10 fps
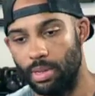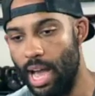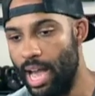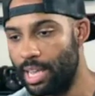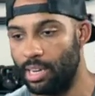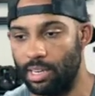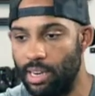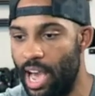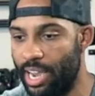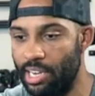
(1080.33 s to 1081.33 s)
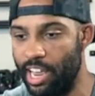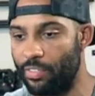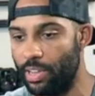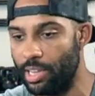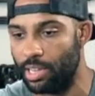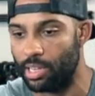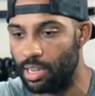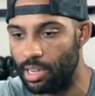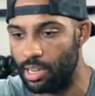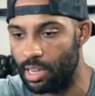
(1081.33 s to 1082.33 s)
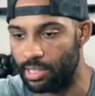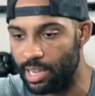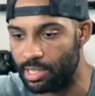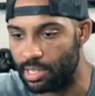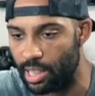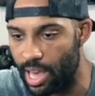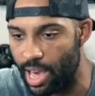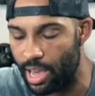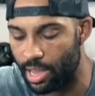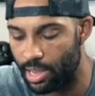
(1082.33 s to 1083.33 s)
I can definitely attest to that.